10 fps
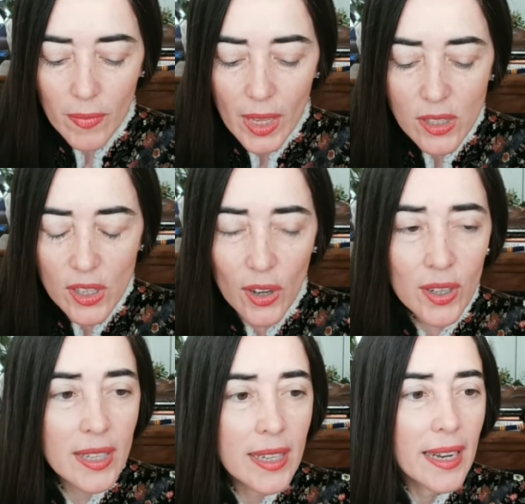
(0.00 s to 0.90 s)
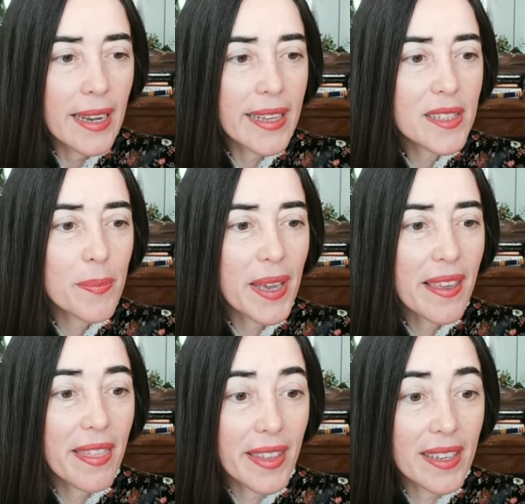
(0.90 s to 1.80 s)
So let's
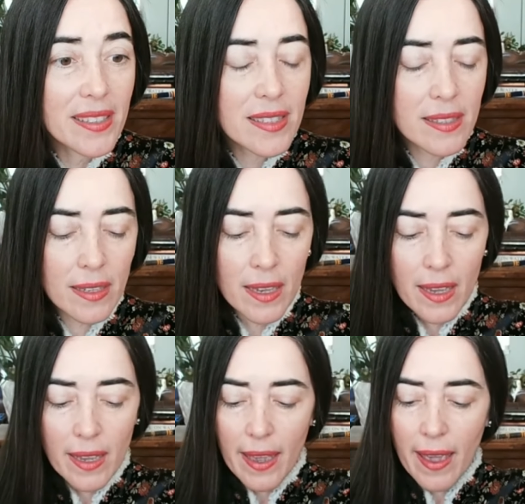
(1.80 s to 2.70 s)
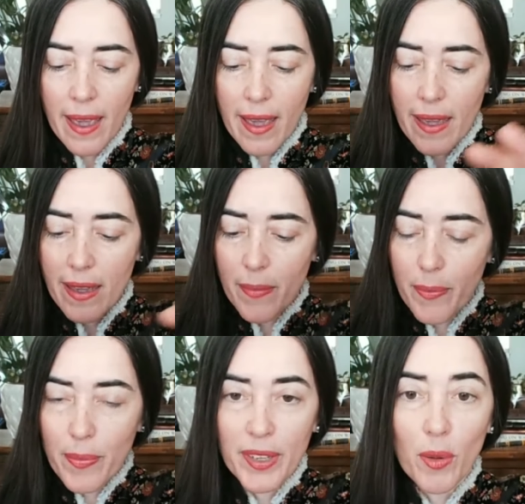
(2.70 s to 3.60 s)
make this a
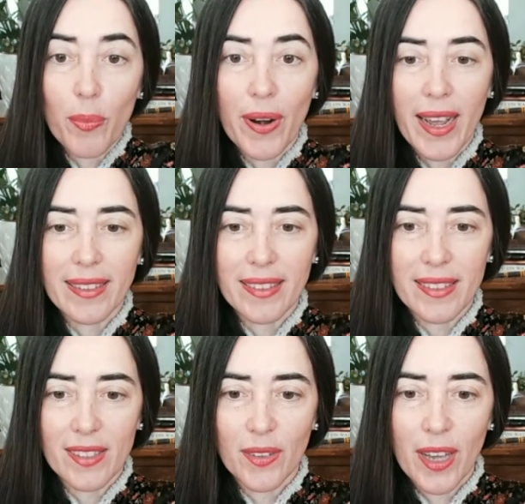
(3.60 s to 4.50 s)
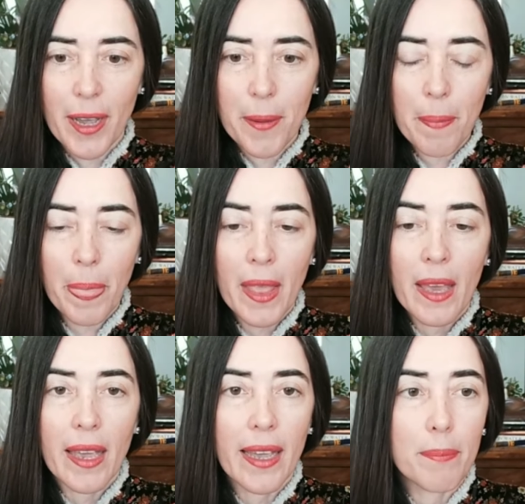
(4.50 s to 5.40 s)
little practice, okay?
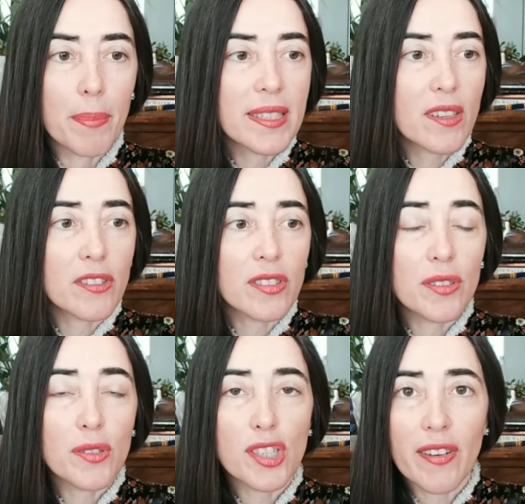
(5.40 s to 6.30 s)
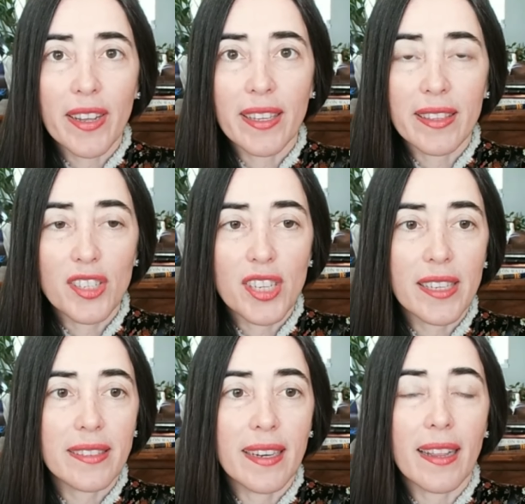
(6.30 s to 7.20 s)
And please continue sharing in the
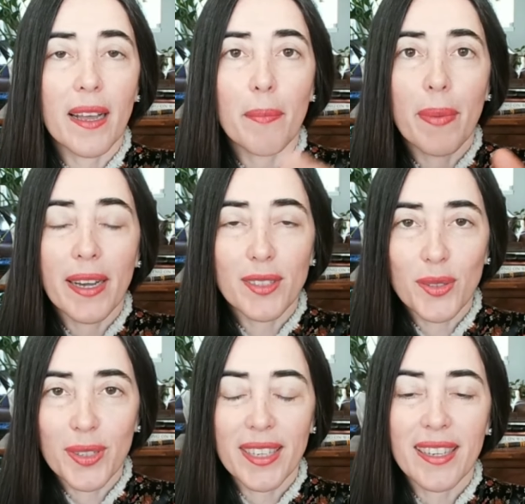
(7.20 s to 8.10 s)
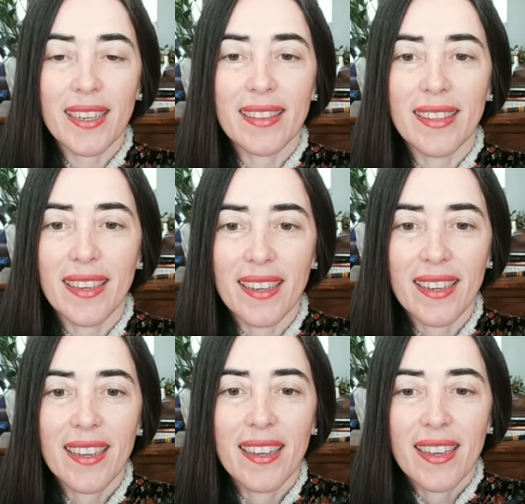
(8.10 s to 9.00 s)
chat, and I'll come back to it at the,
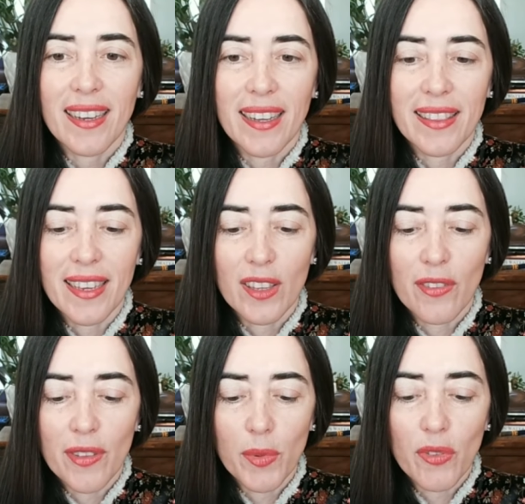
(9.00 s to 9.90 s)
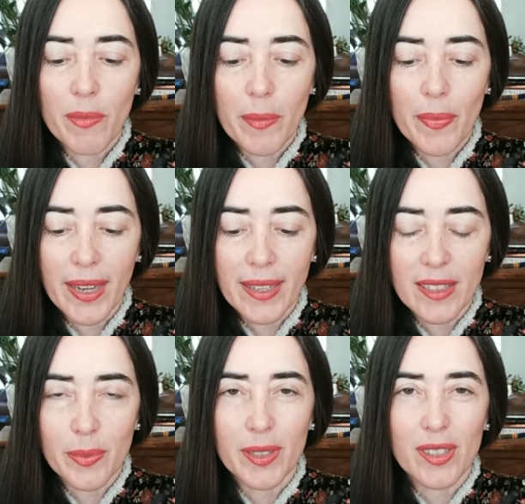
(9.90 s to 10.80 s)
at the end of the movement
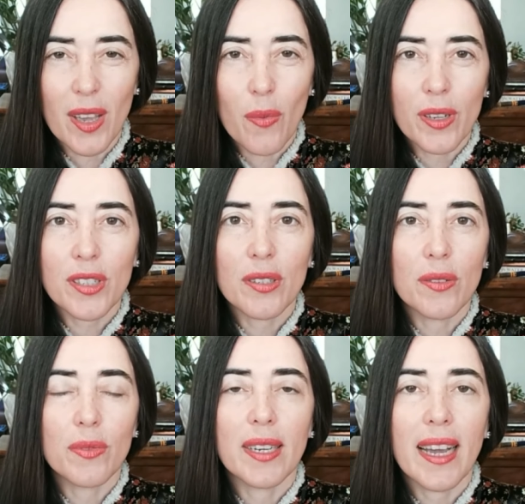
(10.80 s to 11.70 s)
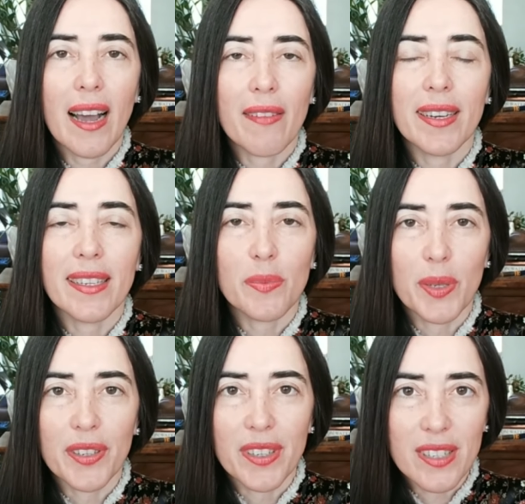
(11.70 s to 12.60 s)
practice, because I want you to really have an
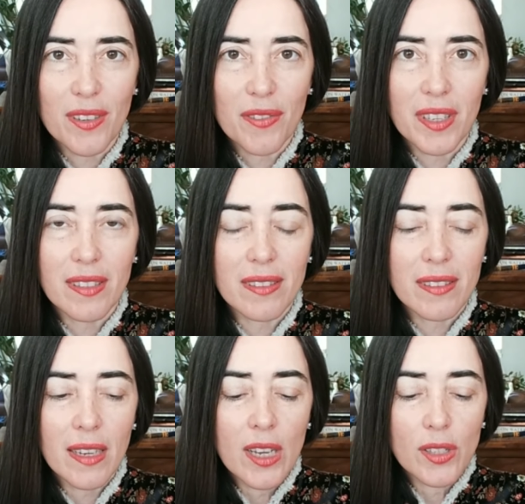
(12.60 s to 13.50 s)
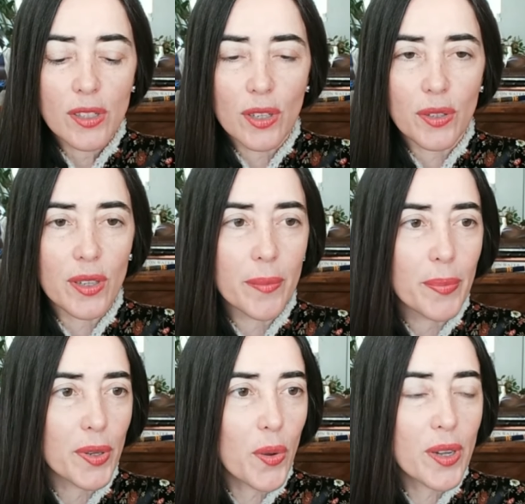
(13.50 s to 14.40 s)
experience of this. So you can
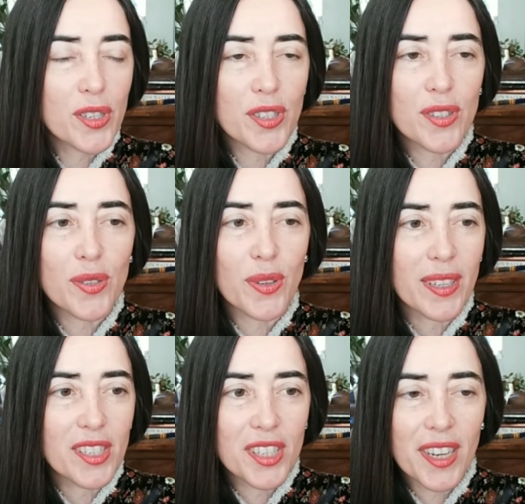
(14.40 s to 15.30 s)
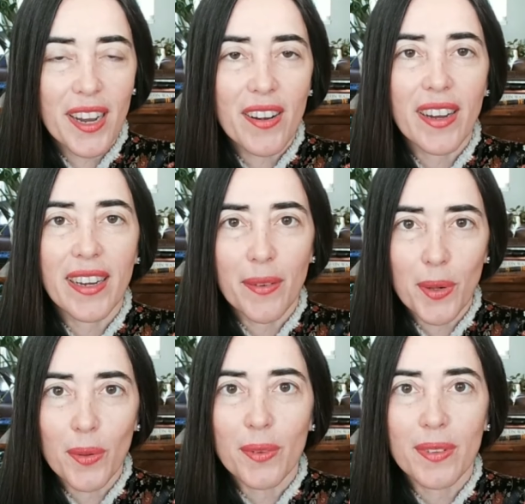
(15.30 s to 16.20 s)
put questions, you can share, and I
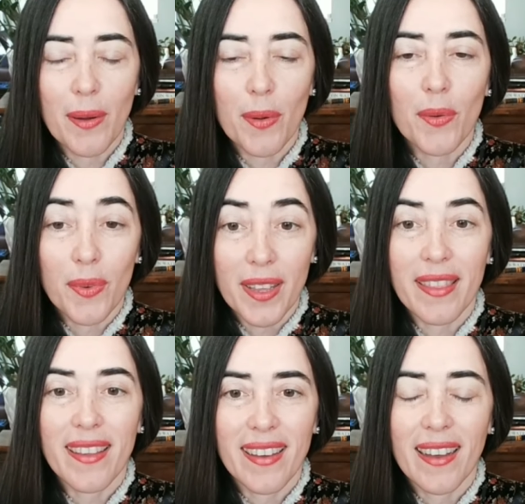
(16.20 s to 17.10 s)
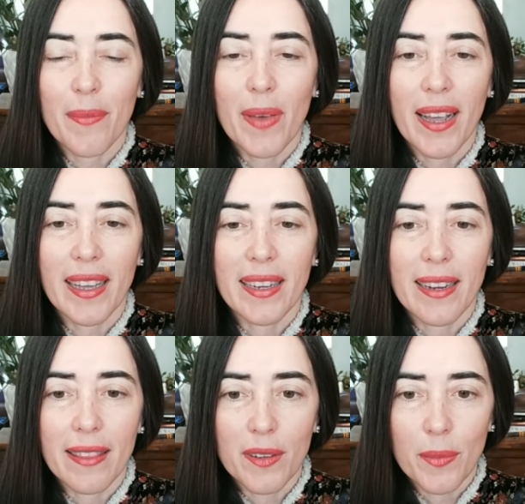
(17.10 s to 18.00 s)
will, I will read um, again in
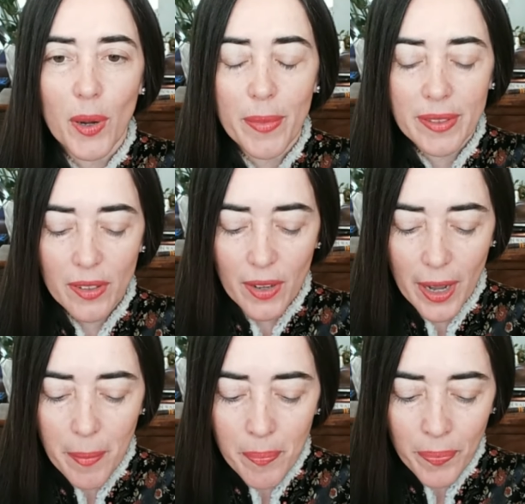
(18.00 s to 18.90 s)
a little moment, okay?